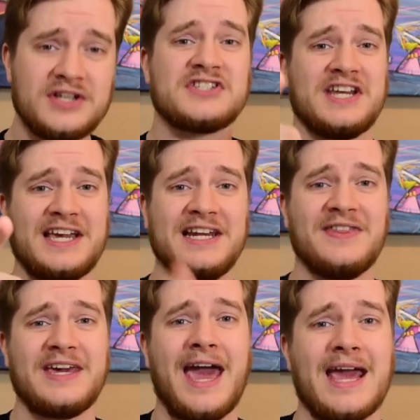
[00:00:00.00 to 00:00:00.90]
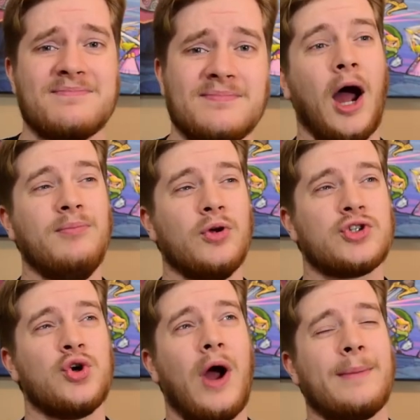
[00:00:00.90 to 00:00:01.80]
stick it in the game. I'm not
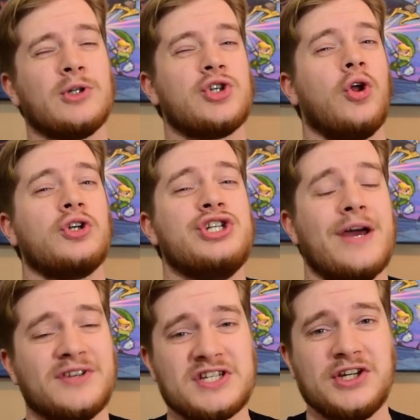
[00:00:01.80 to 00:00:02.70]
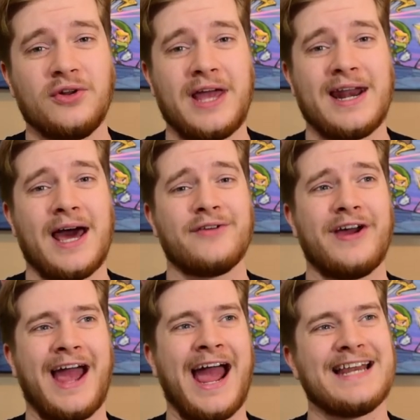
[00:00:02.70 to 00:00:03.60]
sure how much longevity you'll get out of
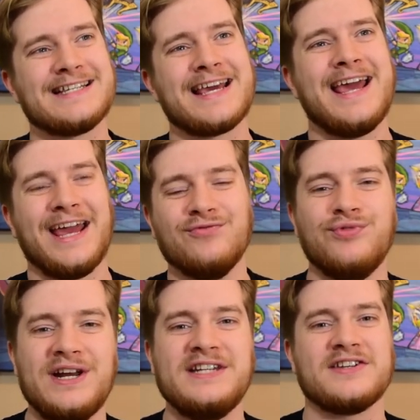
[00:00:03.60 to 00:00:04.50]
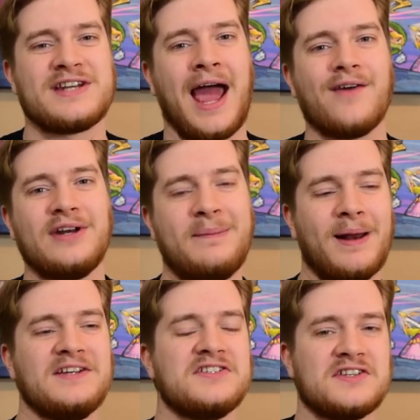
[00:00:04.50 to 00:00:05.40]
it, and it really doesn't have any
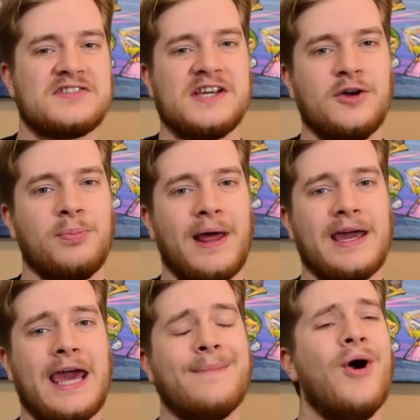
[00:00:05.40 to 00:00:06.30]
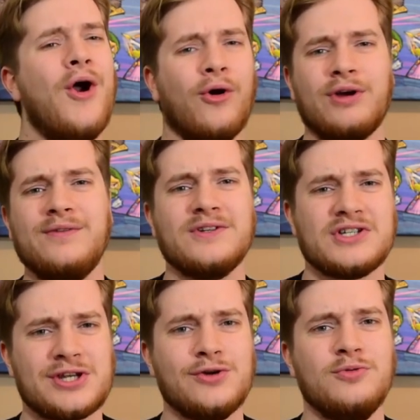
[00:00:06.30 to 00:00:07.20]
place as a single player game, or even
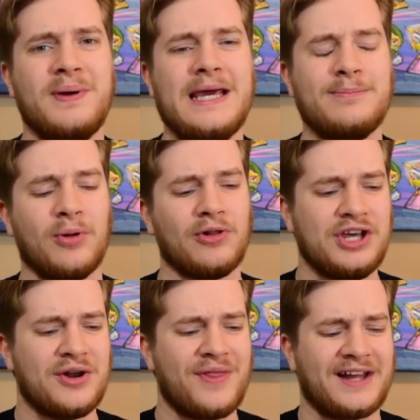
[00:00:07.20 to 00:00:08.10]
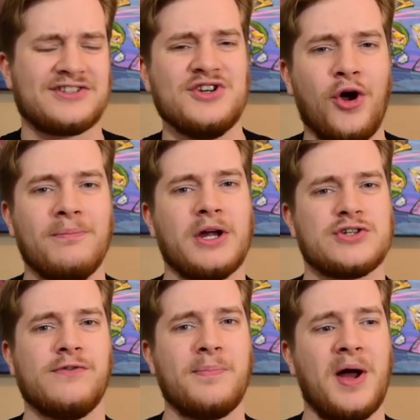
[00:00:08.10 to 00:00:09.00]
two people, you know, that's not
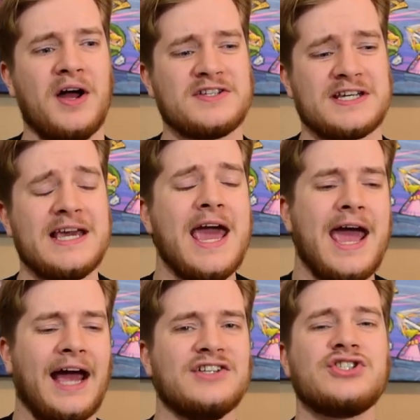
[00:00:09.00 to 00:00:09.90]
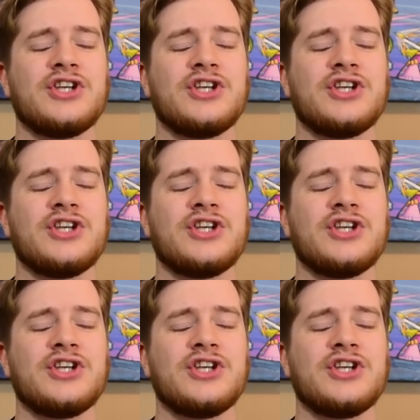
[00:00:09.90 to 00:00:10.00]
much of a party. And